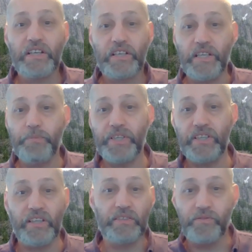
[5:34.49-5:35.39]
clip it
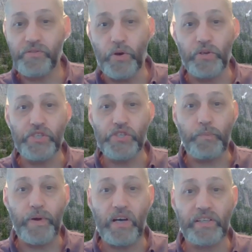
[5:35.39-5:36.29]
and throw it in your
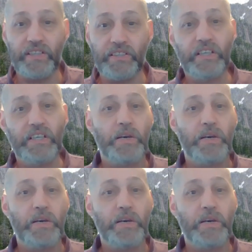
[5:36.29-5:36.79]
pocket,